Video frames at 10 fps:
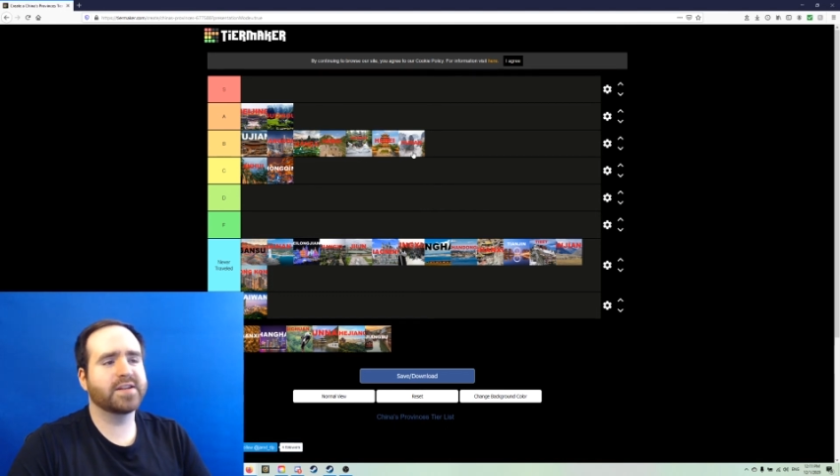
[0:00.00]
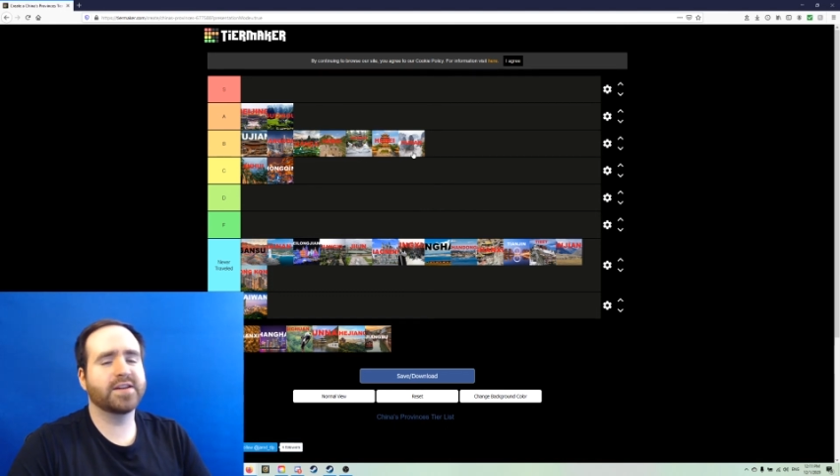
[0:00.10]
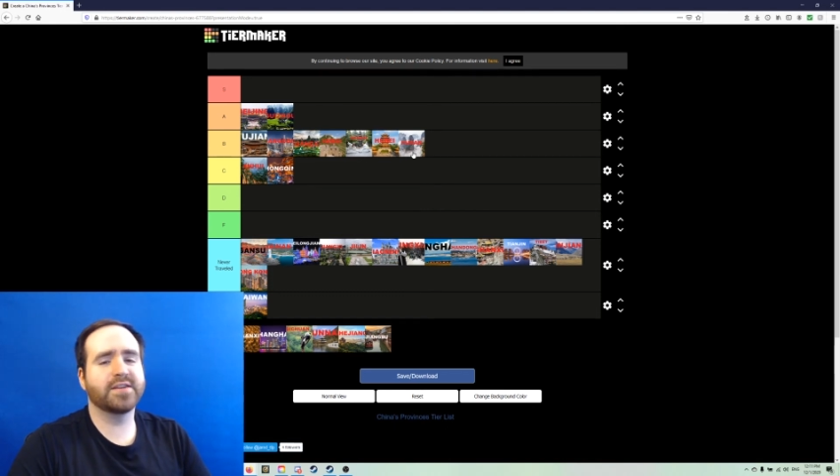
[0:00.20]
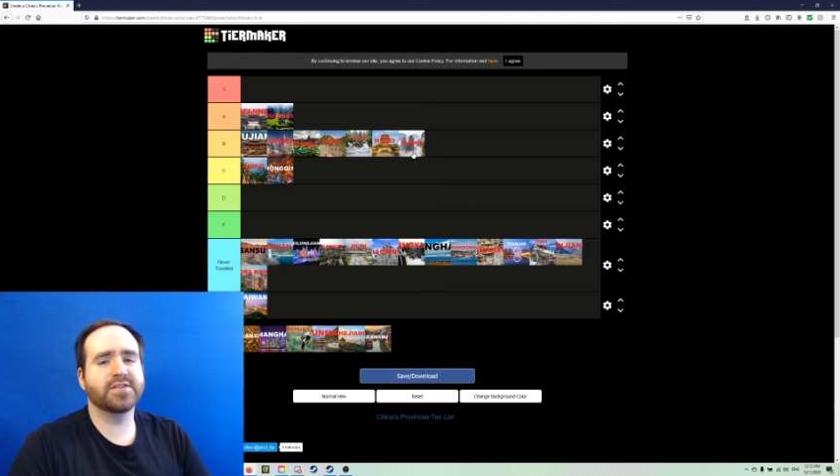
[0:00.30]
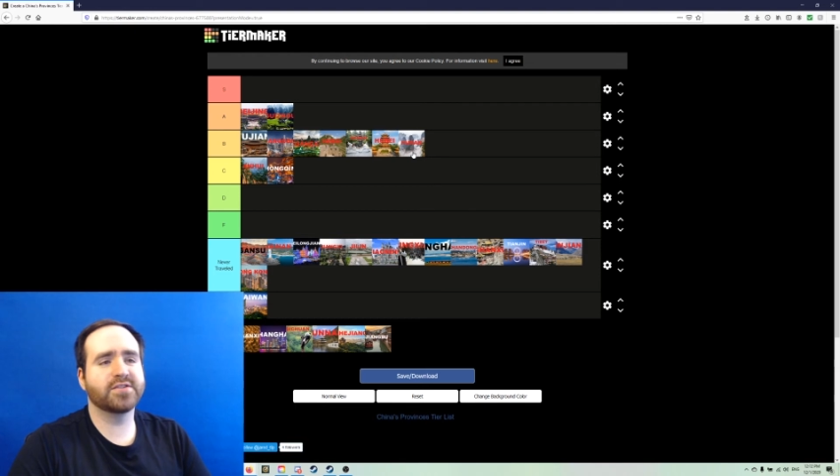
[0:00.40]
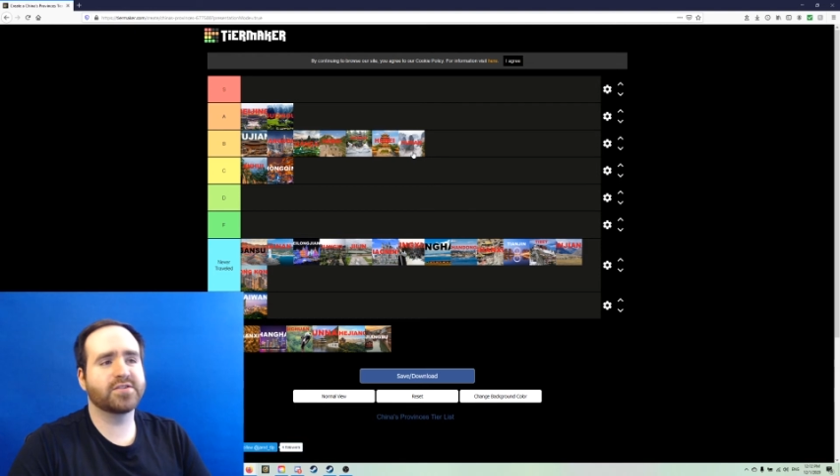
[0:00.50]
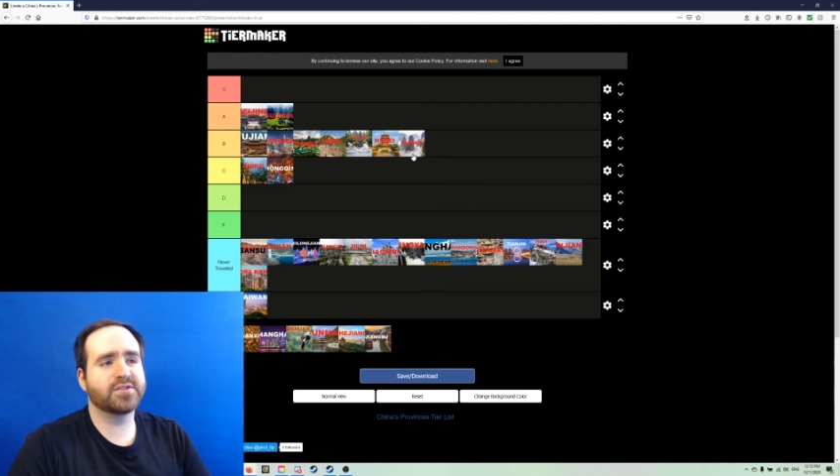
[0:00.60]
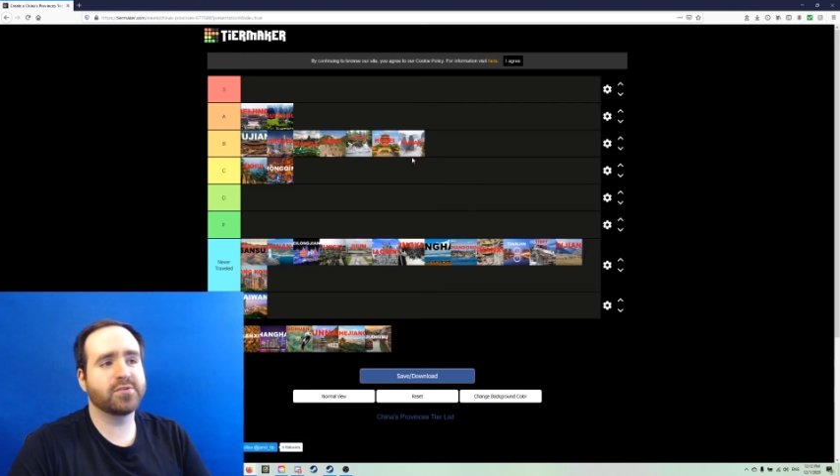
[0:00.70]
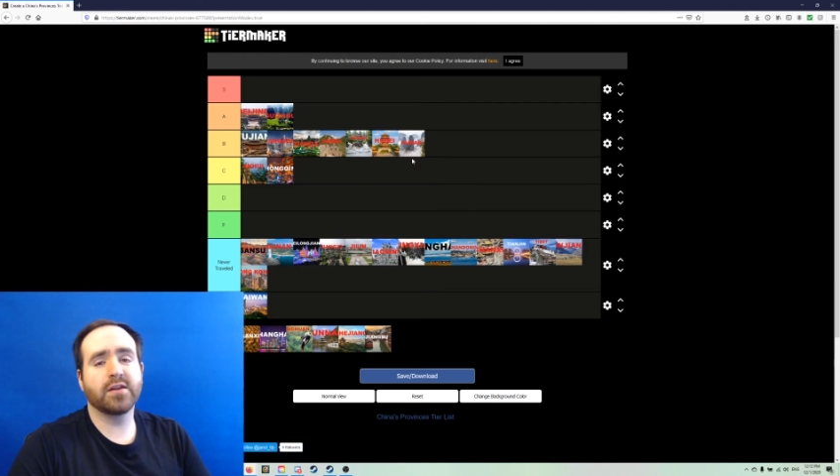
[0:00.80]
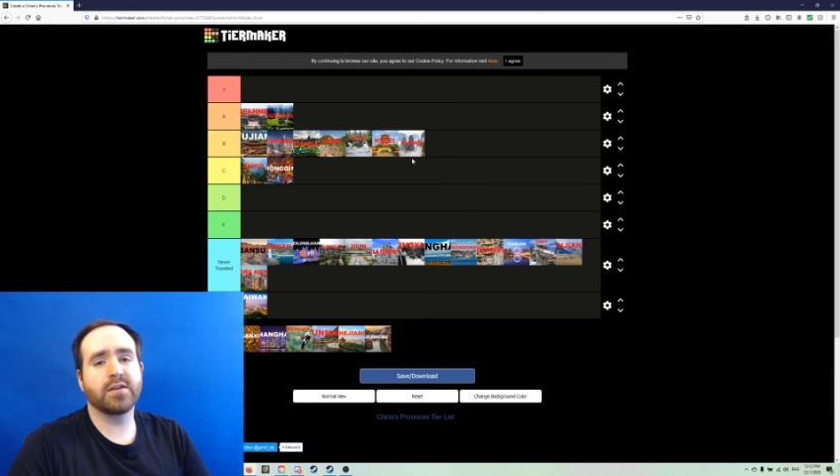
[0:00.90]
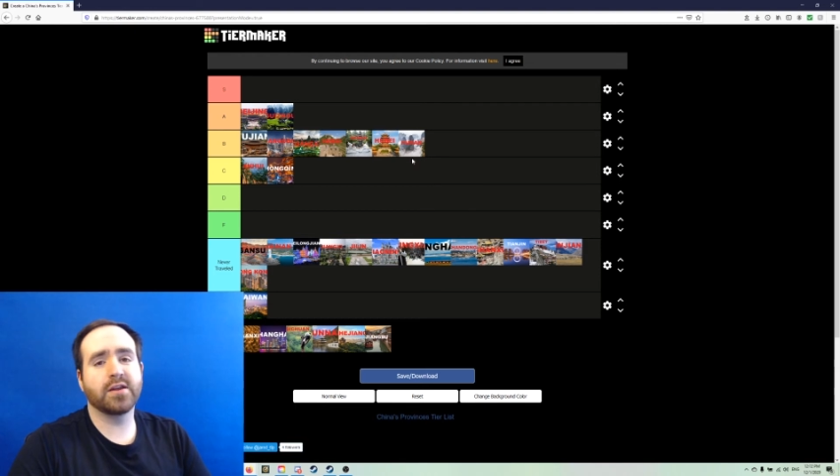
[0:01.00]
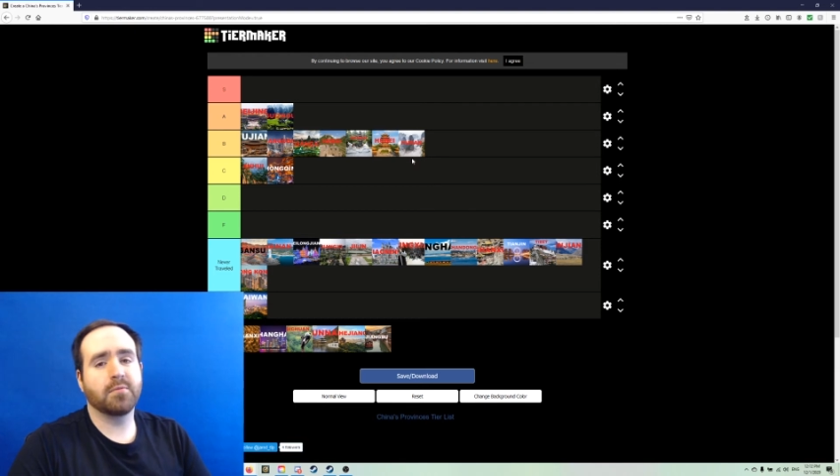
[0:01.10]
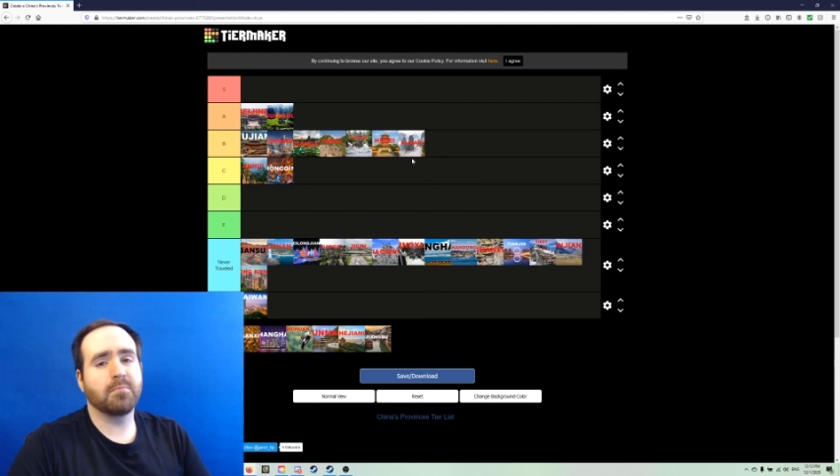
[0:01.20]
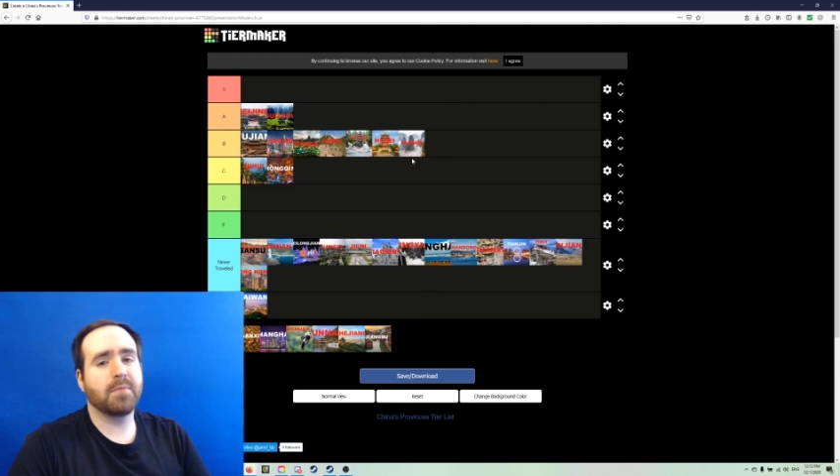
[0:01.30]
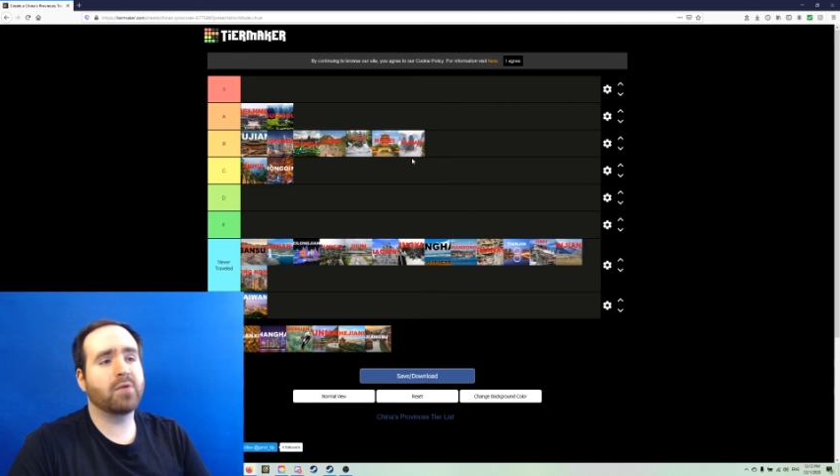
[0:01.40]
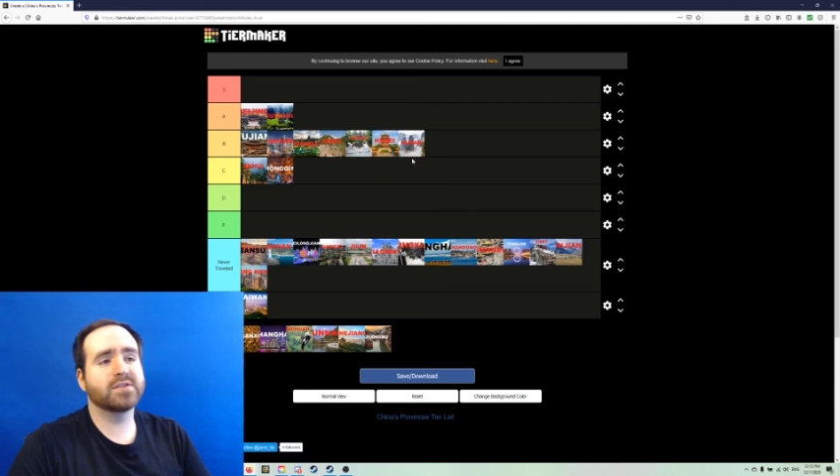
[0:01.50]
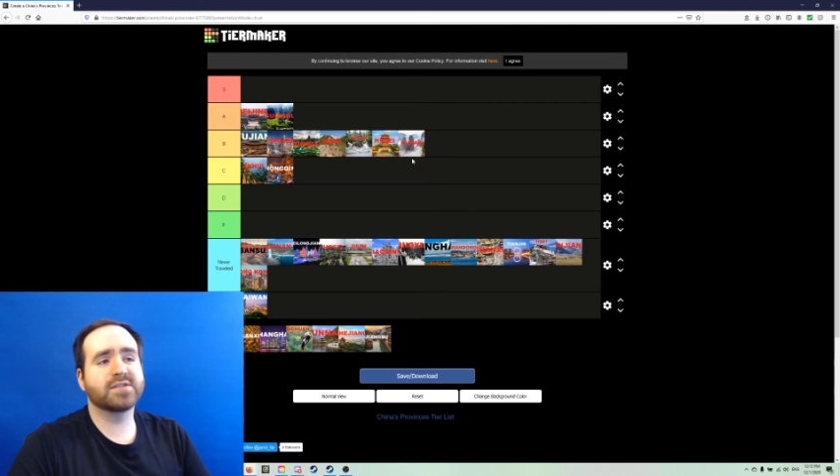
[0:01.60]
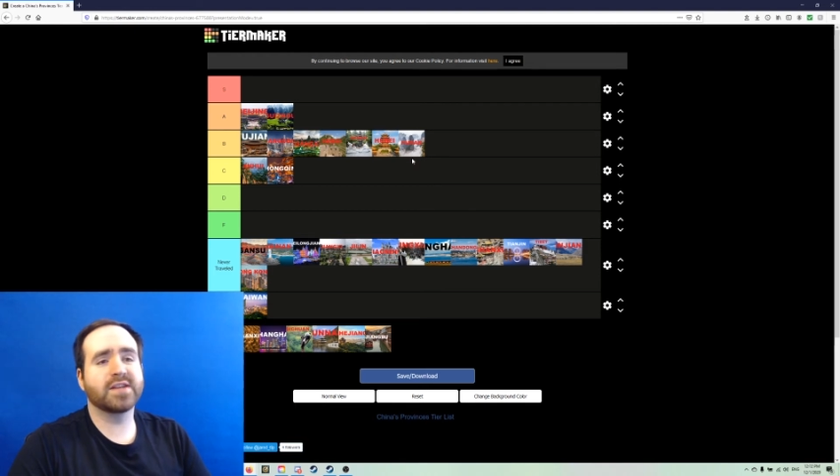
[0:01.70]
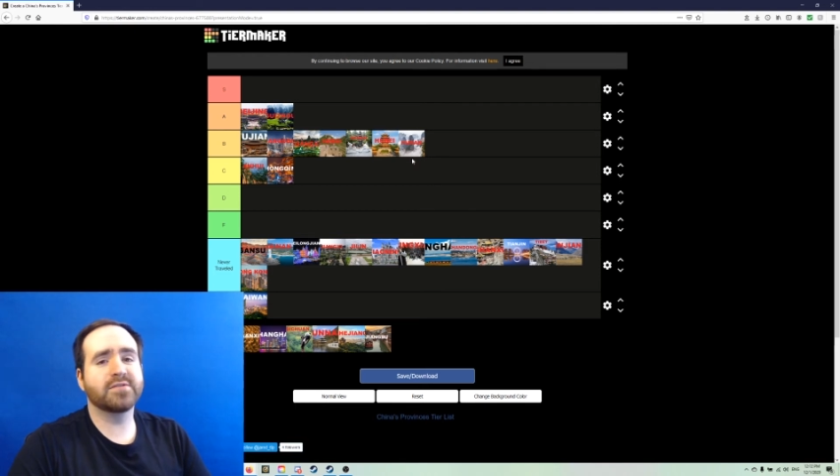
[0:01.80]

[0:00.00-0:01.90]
in addition to the mountains that